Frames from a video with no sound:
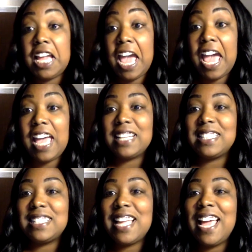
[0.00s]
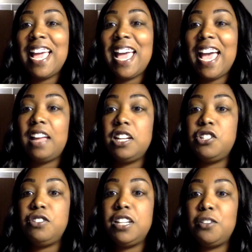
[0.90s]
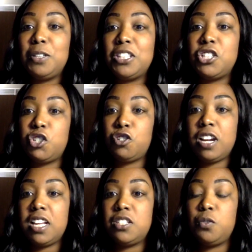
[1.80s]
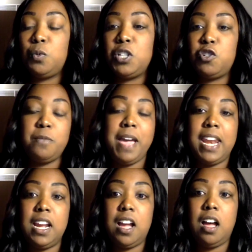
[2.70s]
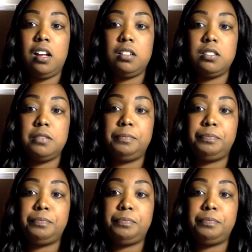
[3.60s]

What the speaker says: asks, how did you deal with the stress with traumatic calls?